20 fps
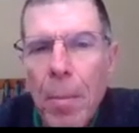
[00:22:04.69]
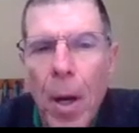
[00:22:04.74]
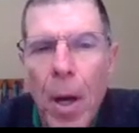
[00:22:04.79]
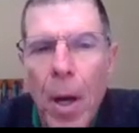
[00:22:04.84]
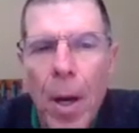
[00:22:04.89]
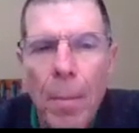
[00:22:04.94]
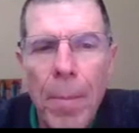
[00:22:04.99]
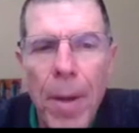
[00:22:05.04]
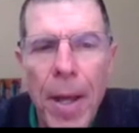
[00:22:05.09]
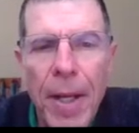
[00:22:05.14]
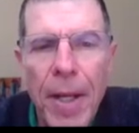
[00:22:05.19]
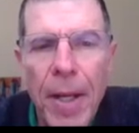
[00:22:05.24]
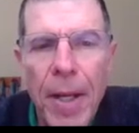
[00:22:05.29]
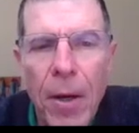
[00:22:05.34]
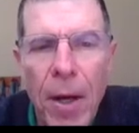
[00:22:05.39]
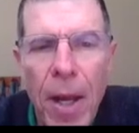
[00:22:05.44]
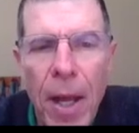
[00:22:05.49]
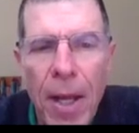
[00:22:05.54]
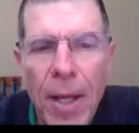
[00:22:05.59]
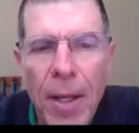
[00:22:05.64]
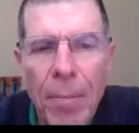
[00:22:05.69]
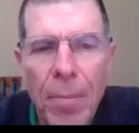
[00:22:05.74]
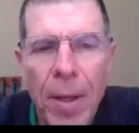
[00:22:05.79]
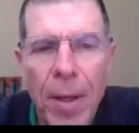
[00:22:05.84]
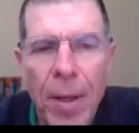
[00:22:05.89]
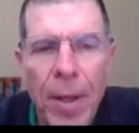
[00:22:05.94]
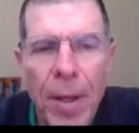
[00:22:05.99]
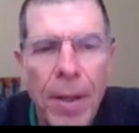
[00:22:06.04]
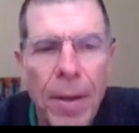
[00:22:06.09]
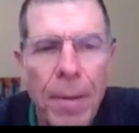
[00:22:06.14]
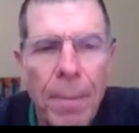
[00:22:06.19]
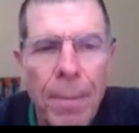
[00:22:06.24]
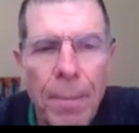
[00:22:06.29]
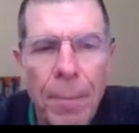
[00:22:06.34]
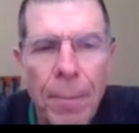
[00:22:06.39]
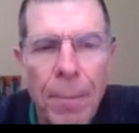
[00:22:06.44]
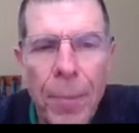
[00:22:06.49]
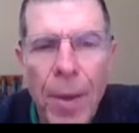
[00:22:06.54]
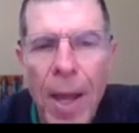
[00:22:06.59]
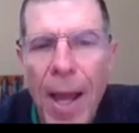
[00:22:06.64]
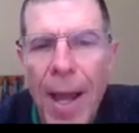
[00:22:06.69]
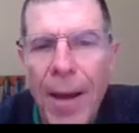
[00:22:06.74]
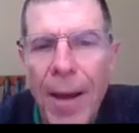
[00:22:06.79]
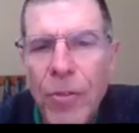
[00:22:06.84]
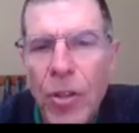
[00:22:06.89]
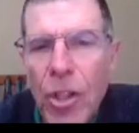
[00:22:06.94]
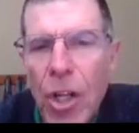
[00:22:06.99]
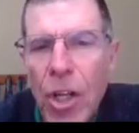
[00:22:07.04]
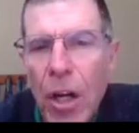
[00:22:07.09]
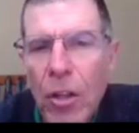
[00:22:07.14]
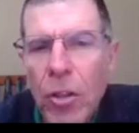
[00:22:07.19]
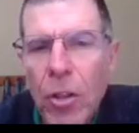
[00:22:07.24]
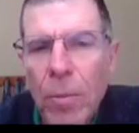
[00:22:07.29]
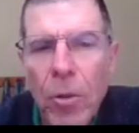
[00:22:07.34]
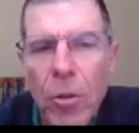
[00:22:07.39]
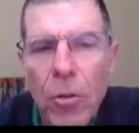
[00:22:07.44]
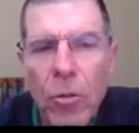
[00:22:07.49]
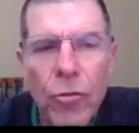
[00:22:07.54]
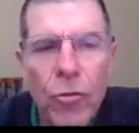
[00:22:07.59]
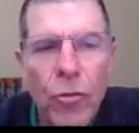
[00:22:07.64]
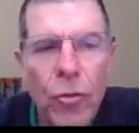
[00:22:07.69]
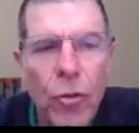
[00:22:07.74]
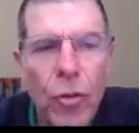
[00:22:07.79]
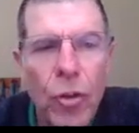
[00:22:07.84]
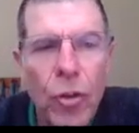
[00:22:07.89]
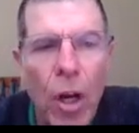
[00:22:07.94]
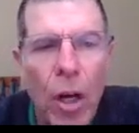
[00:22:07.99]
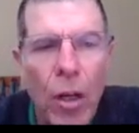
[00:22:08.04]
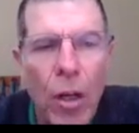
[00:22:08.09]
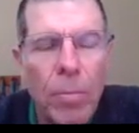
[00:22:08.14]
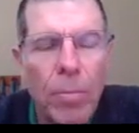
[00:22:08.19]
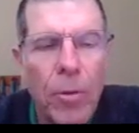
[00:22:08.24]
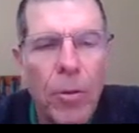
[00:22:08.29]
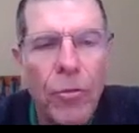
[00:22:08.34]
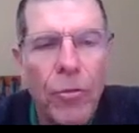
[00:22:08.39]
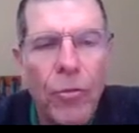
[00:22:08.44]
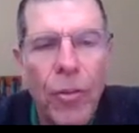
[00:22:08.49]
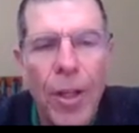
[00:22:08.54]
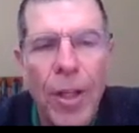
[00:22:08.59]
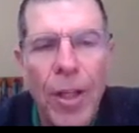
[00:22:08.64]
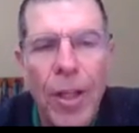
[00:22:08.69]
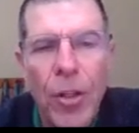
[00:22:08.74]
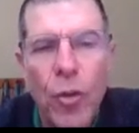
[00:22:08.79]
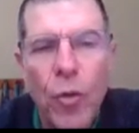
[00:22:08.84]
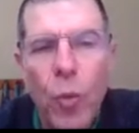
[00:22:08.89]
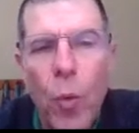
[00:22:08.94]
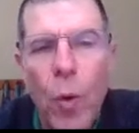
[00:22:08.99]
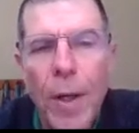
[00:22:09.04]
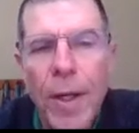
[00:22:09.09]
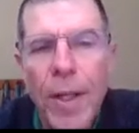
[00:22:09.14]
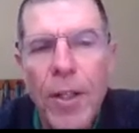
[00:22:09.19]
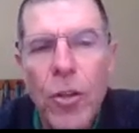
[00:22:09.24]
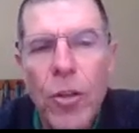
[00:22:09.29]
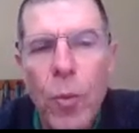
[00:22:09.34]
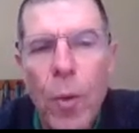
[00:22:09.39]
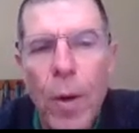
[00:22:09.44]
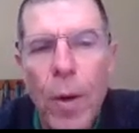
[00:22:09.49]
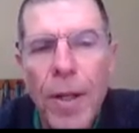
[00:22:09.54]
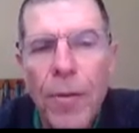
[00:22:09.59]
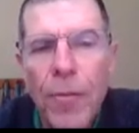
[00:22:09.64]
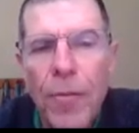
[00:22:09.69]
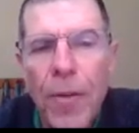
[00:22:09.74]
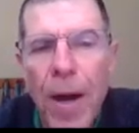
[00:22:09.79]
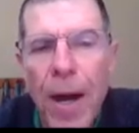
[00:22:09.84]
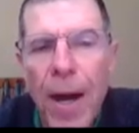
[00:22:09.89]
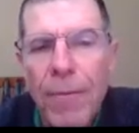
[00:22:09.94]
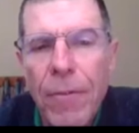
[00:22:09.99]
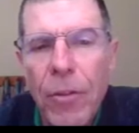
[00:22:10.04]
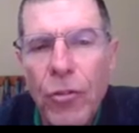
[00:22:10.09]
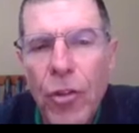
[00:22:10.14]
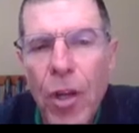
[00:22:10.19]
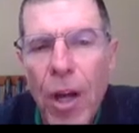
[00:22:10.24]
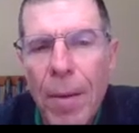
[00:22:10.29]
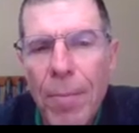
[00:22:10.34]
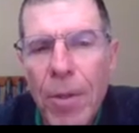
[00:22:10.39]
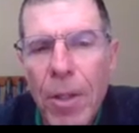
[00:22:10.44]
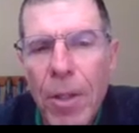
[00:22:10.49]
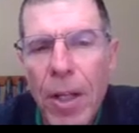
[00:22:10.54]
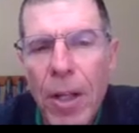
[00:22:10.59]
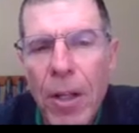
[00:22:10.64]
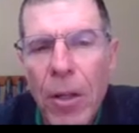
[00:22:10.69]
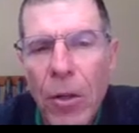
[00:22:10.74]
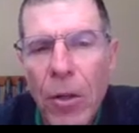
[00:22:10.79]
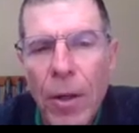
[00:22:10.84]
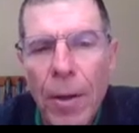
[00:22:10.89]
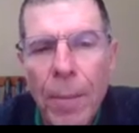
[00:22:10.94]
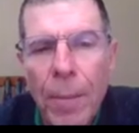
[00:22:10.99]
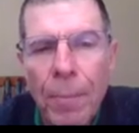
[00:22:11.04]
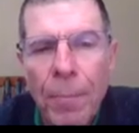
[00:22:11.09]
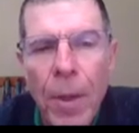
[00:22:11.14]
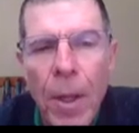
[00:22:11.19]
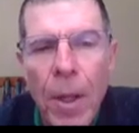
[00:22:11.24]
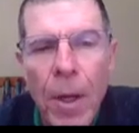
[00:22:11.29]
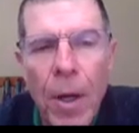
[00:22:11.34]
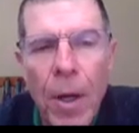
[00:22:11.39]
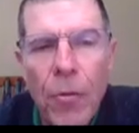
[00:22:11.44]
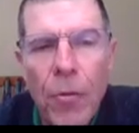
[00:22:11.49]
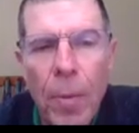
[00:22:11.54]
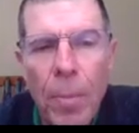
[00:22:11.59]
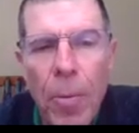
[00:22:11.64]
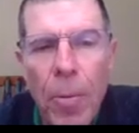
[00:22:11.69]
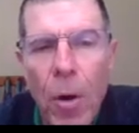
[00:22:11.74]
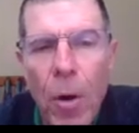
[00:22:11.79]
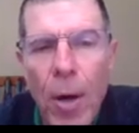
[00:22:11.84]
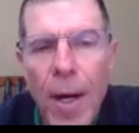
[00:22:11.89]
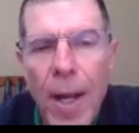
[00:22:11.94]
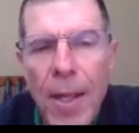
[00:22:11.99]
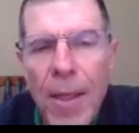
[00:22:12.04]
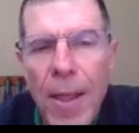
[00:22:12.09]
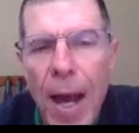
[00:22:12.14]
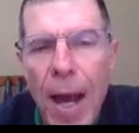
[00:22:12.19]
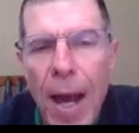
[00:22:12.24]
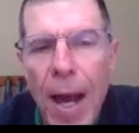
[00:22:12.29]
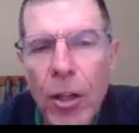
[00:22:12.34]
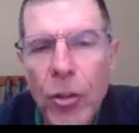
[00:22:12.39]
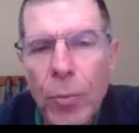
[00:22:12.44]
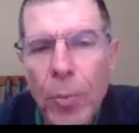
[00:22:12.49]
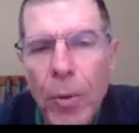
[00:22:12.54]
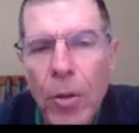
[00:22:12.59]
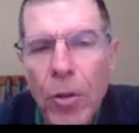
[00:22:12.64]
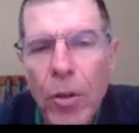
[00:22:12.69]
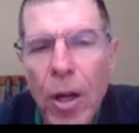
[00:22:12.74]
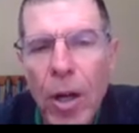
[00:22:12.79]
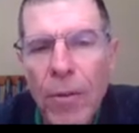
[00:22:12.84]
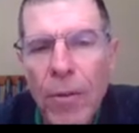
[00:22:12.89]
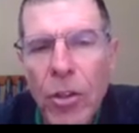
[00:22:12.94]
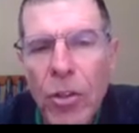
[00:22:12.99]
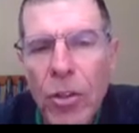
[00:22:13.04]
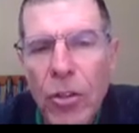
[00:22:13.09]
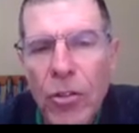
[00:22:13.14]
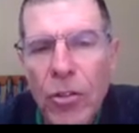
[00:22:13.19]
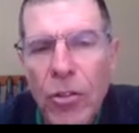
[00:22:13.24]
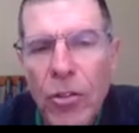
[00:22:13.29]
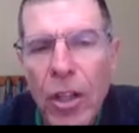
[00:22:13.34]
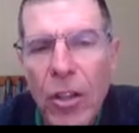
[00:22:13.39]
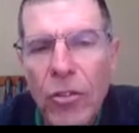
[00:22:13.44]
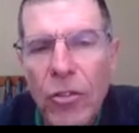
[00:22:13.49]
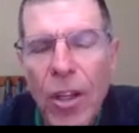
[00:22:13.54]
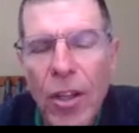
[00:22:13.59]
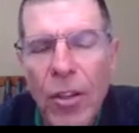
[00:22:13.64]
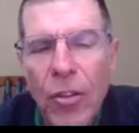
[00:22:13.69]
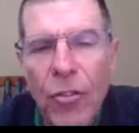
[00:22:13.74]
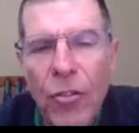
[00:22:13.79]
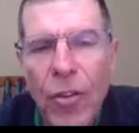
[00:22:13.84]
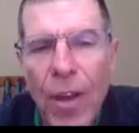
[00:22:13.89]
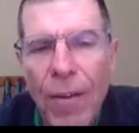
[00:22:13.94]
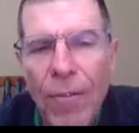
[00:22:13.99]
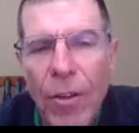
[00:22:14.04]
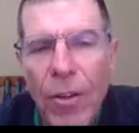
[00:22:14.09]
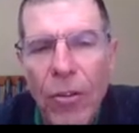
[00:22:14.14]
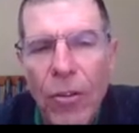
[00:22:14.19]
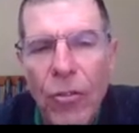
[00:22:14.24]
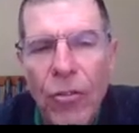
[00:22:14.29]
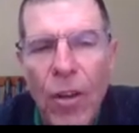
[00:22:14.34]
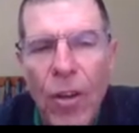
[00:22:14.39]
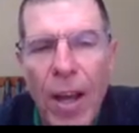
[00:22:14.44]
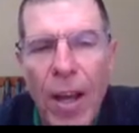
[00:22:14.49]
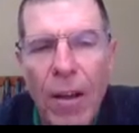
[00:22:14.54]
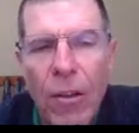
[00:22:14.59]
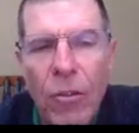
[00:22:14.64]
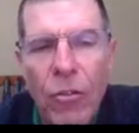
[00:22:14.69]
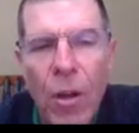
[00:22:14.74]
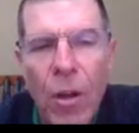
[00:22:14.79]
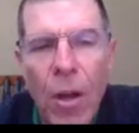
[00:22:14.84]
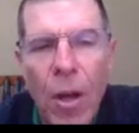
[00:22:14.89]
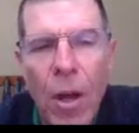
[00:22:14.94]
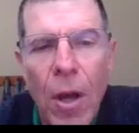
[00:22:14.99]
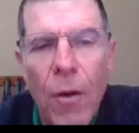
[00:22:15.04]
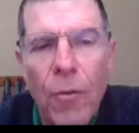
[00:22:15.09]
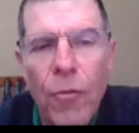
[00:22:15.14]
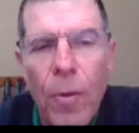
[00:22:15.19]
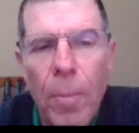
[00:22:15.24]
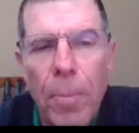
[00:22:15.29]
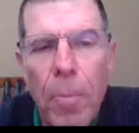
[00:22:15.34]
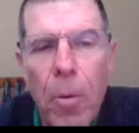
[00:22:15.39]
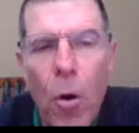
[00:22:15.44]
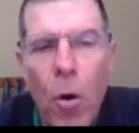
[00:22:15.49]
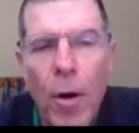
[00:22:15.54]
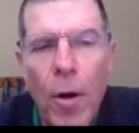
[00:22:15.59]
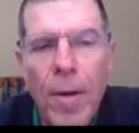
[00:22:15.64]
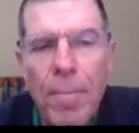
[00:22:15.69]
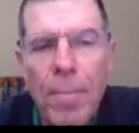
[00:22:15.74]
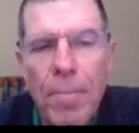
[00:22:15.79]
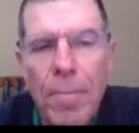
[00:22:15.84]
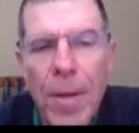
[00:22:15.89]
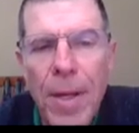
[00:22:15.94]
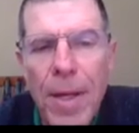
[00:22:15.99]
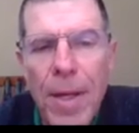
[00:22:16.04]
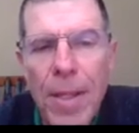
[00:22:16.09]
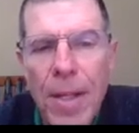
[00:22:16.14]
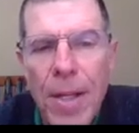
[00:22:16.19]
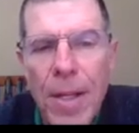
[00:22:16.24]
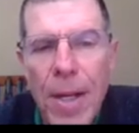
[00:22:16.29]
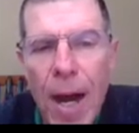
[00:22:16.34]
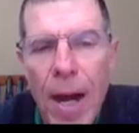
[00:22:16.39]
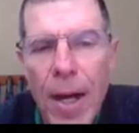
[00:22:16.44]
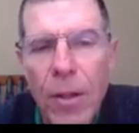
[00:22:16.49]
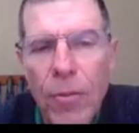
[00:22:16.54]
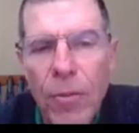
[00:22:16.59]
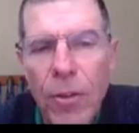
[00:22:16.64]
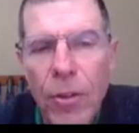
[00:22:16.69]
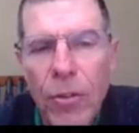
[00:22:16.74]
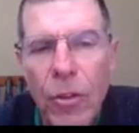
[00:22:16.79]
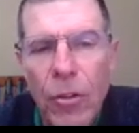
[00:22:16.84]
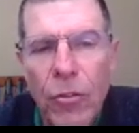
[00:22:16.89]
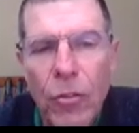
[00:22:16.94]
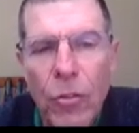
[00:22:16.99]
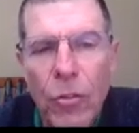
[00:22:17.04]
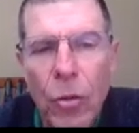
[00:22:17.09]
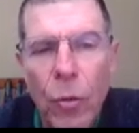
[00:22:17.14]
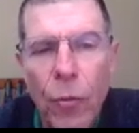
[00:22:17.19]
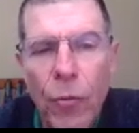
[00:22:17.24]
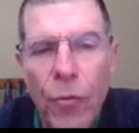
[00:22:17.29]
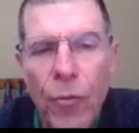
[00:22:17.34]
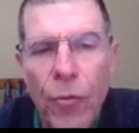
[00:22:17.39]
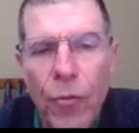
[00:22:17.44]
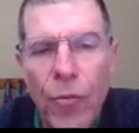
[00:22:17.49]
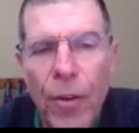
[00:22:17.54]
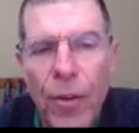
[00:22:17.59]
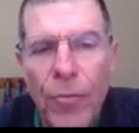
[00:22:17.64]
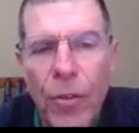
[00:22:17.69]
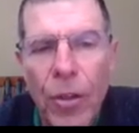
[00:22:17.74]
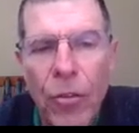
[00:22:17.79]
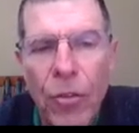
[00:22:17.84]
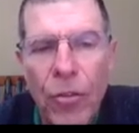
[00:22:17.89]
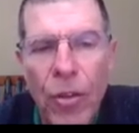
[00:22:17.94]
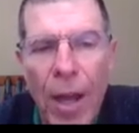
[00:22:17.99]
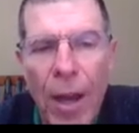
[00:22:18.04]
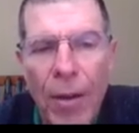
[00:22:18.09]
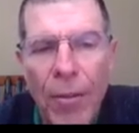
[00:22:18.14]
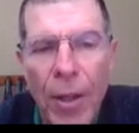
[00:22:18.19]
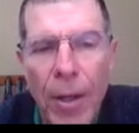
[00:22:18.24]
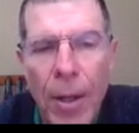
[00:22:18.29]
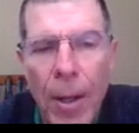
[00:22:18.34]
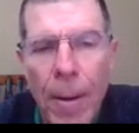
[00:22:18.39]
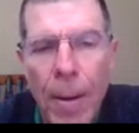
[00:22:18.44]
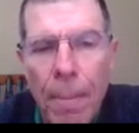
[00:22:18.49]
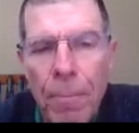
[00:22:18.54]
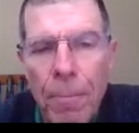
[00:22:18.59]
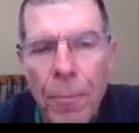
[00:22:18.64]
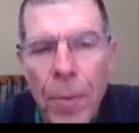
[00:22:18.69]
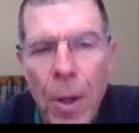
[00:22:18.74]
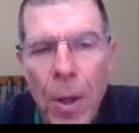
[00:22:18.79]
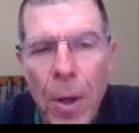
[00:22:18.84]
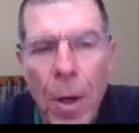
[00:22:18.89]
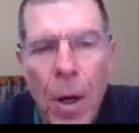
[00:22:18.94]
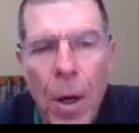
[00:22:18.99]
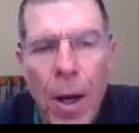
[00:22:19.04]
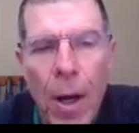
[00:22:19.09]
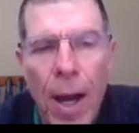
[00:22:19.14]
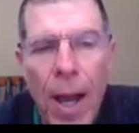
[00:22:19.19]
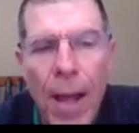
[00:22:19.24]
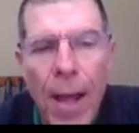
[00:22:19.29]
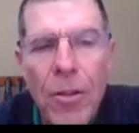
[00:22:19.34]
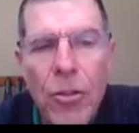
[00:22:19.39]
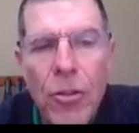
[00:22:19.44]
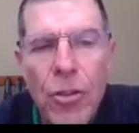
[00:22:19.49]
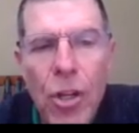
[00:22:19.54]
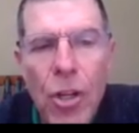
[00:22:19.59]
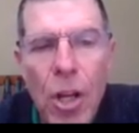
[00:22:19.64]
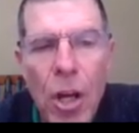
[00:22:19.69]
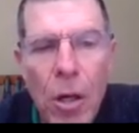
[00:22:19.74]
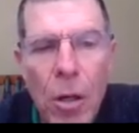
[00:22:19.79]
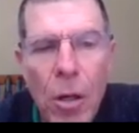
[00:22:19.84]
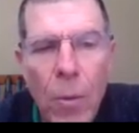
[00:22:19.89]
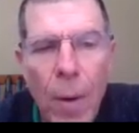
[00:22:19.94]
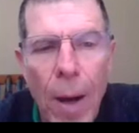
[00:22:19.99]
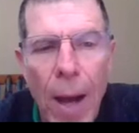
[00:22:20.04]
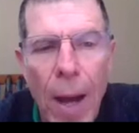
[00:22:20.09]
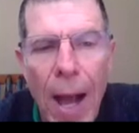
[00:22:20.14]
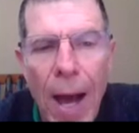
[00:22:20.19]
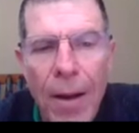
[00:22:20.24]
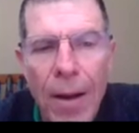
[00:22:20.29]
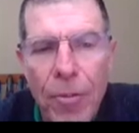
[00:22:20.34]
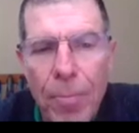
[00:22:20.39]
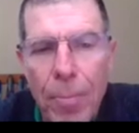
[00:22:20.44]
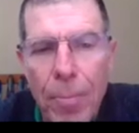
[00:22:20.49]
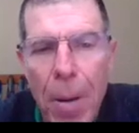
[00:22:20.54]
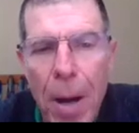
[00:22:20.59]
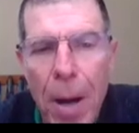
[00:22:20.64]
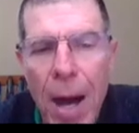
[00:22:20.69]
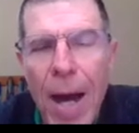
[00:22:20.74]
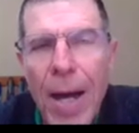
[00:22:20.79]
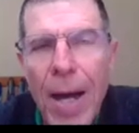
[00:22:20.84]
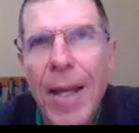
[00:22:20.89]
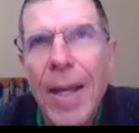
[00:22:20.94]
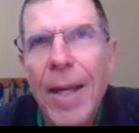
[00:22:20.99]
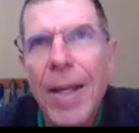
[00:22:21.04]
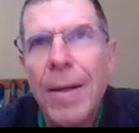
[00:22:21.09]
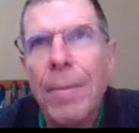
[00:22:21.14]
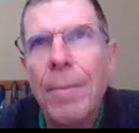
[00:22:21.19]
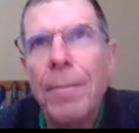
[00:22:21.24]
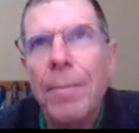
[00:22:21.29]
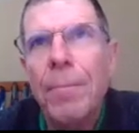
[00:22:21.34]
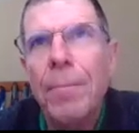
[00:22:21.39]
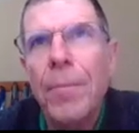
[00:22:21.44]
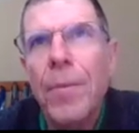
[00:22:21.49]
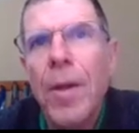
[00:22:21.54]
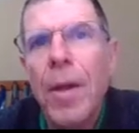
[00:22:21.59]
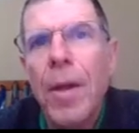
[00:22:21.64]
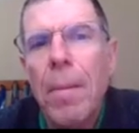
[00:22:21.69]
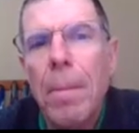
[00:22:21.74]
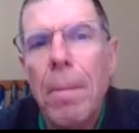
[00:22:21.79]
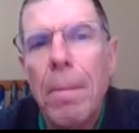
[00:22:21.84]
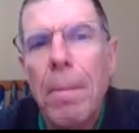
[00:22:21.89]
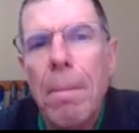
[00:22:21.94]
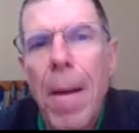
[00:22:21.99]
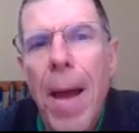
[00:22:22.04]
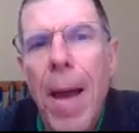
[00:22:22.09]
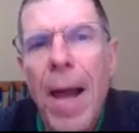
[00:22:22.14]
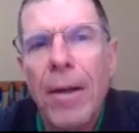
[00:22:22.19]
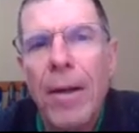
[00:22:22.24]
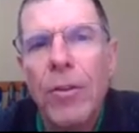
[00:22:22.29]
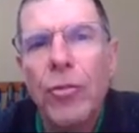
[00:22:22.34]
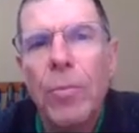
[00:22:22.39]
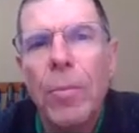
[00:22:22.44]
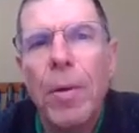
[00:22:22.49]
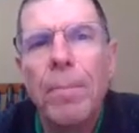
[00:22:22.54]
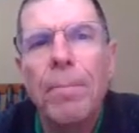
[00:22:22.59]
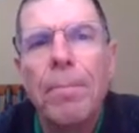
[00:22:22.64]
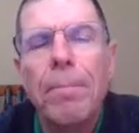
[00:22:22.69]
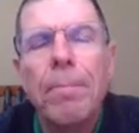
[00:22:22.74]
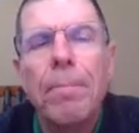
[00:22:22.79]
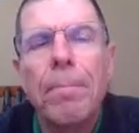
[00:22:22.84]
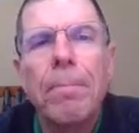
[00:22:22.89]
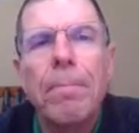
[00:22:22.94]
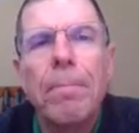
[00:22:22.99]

Medicare A and B have deductibles, new deductibles in 2025, this coming year. For Part A, the hospital coverage at $1,676. For Part B, the doctor visits $257. And there's no out-of-pocket maximum.